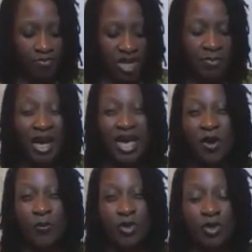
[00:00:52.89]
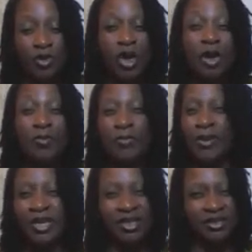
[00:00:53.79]
It might help you, but
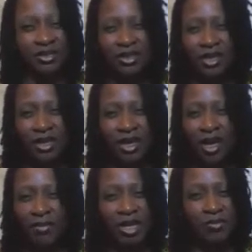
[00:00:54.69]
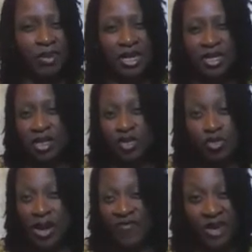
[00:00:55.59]
please, you
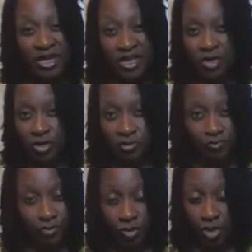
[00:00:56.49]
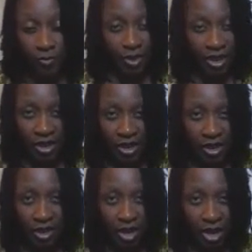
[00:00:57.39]
might find it
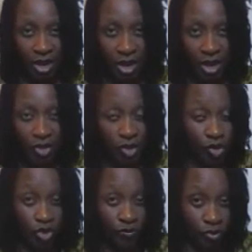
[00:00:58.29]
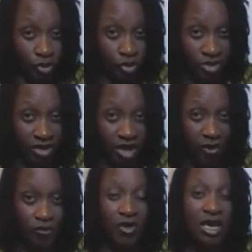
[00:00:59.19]
completely not useful to
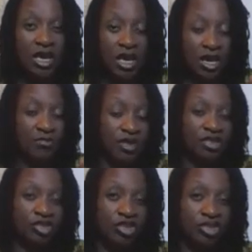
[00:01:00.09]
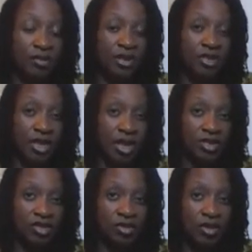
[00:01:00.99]
yourself. This is just something that I
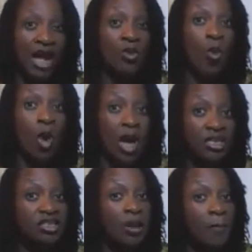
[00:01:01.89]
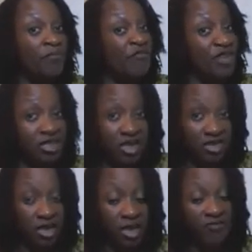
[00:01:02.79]
do and works
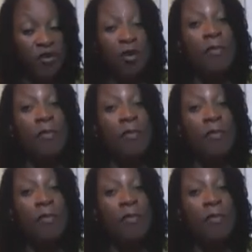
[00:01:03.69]
fantastically for